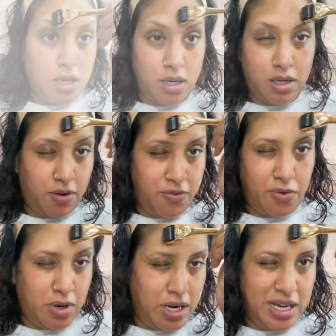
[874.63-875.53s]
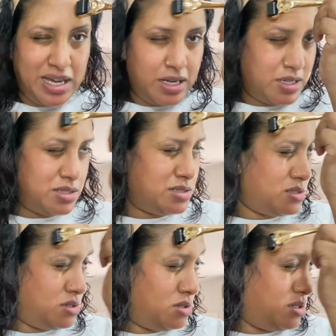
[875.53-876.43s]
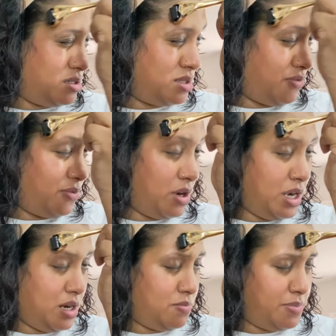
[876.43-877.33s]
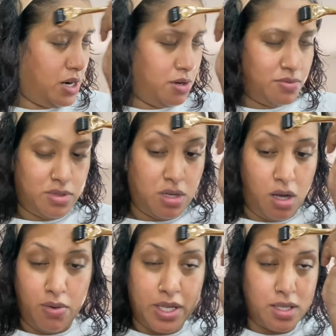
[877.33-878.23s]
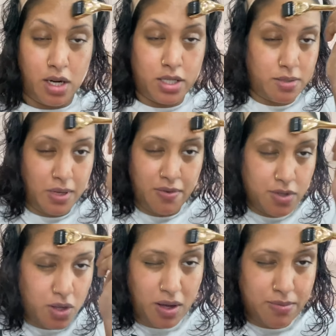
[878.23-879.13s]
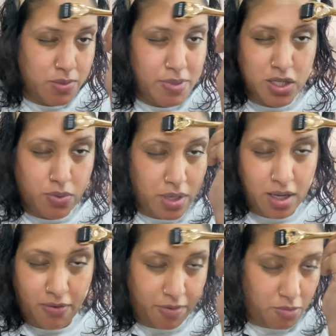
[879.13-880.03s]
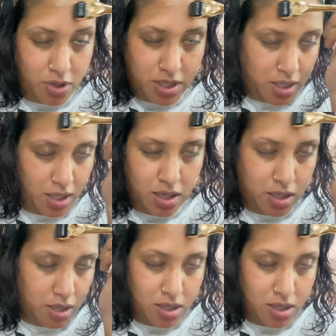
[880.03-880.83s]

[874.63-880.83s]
Your forehead, oh, the forehead part always hurts me, even though I've been doing it for more than a year.